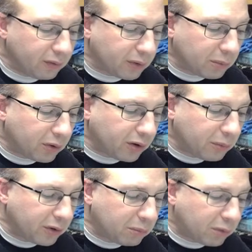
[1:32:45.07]
I put a little
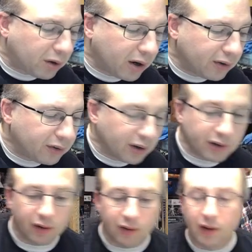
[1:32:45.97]
bit of this bronze on
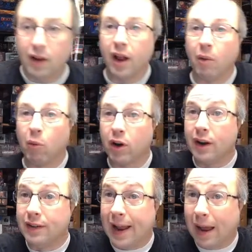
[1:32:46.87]
here, and we're going
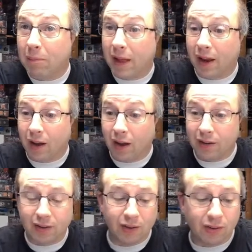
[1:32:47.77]
to dab that
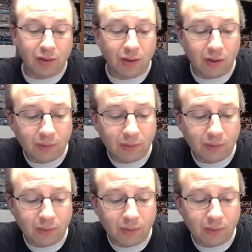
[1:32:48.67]
onto this little